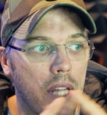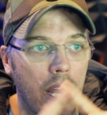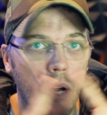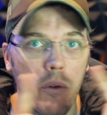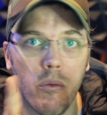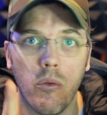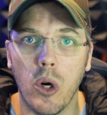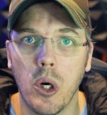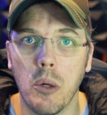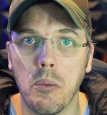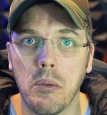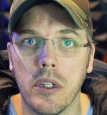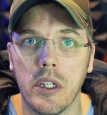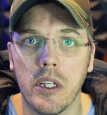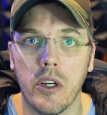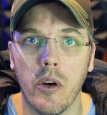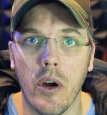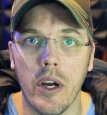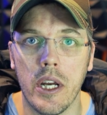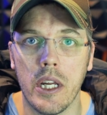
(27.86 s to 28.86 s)
That rope
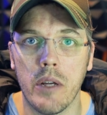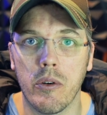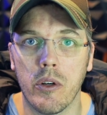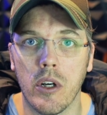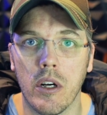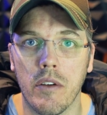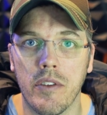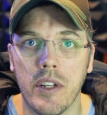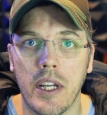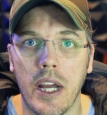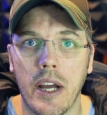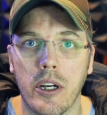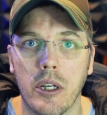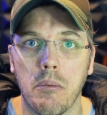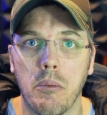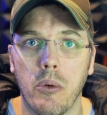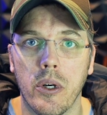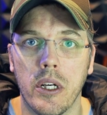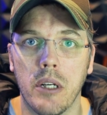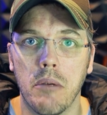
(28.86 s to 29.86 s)
can go anywhere off the anchor
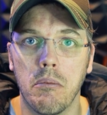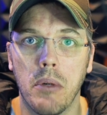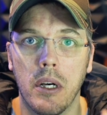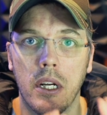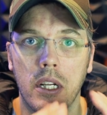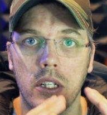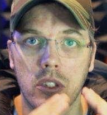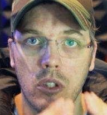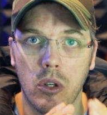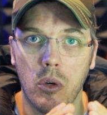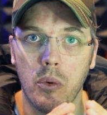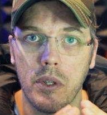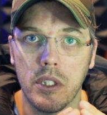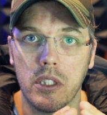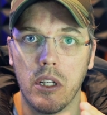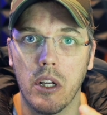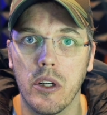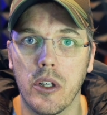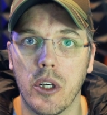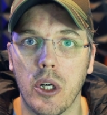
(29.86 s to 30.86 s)
point, but it's always
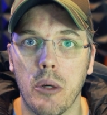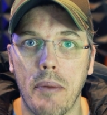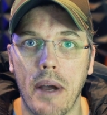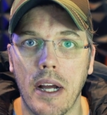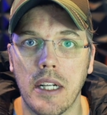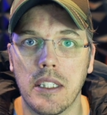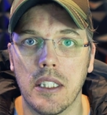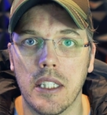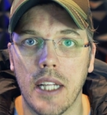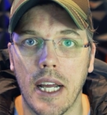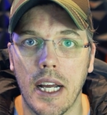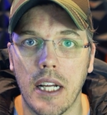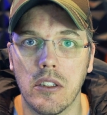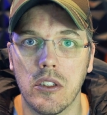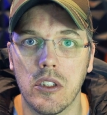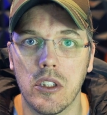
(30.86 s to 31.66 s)
got to go back to that.